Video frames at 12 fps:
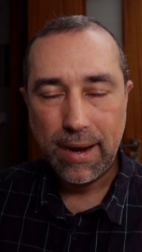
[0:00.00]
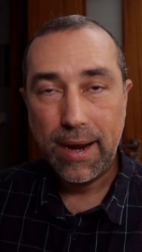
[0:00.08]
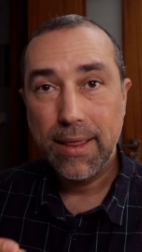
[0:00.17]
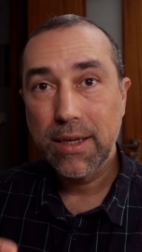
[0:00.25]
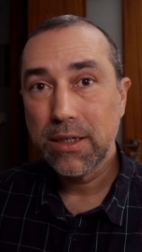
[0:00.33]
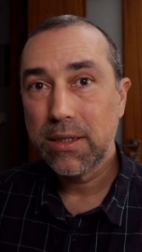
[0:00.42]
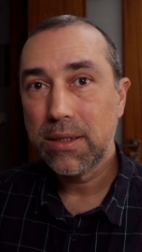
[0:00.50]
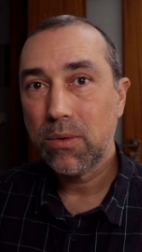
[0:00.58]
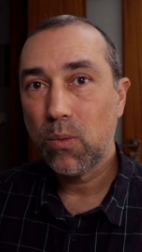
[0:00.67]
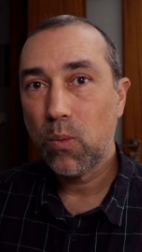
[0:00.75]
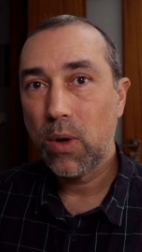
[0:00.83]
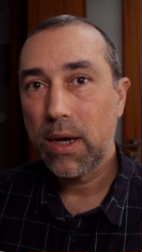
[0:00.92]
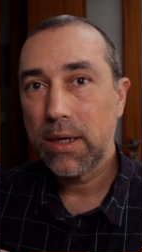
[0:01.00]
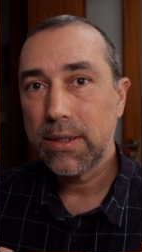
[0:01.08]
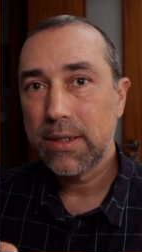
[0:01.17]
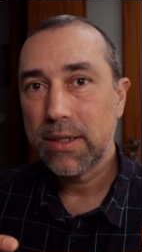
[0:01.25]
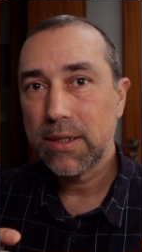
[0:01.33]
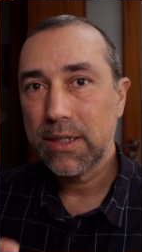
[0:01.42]
And this
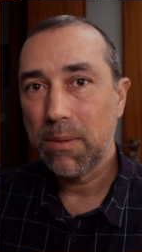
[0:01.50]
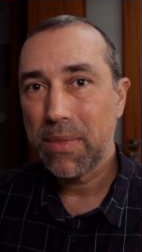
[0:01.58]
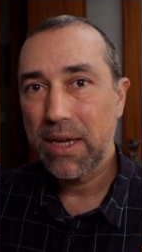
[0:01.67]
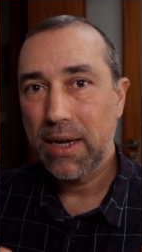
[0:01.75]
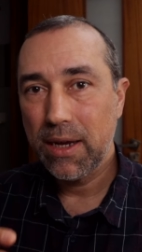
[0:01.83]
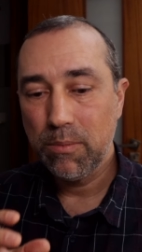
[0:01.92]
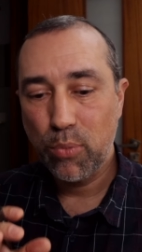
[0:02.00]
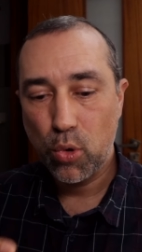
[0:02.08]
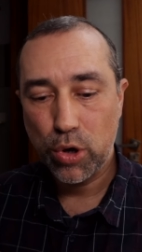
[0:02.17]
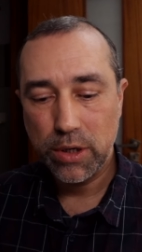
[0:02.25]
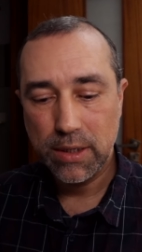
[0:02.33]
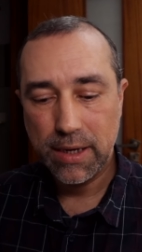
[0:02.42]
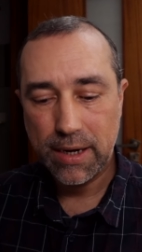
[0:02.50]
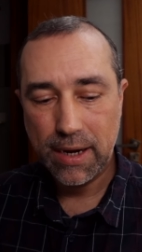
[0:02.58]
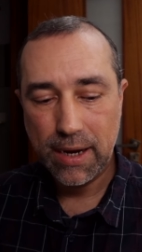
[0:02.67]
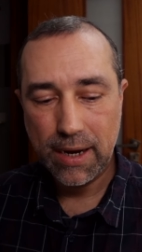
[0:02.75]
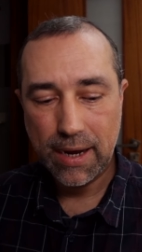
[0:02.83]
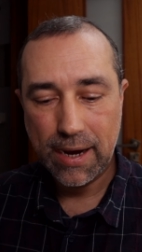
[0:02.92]
was something important that
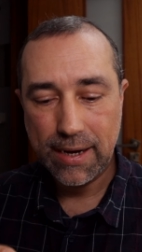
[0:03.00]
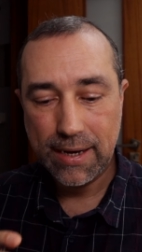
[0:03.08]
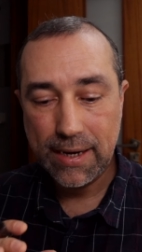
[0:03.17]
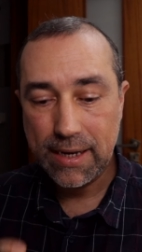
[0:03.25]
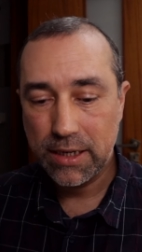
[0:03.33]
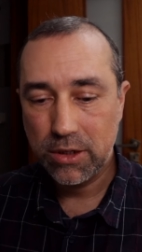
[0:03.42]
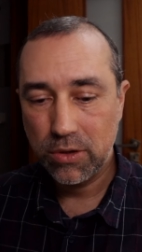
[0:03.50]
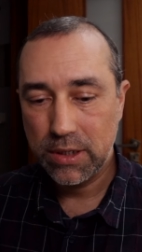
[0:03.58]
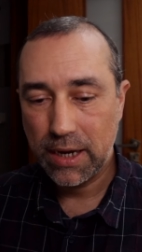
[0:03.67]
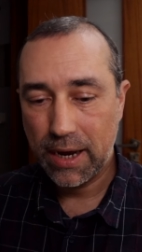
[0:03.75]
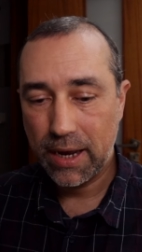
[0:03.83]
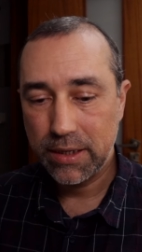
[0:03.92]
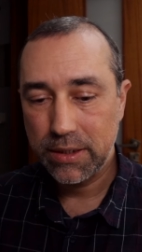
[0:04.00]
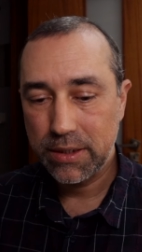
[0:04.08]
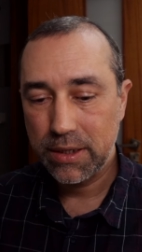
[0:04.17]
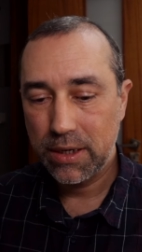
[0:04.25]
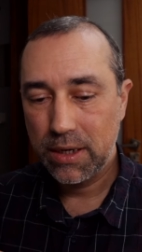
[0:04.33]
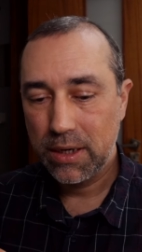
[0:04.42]
I, I needed to test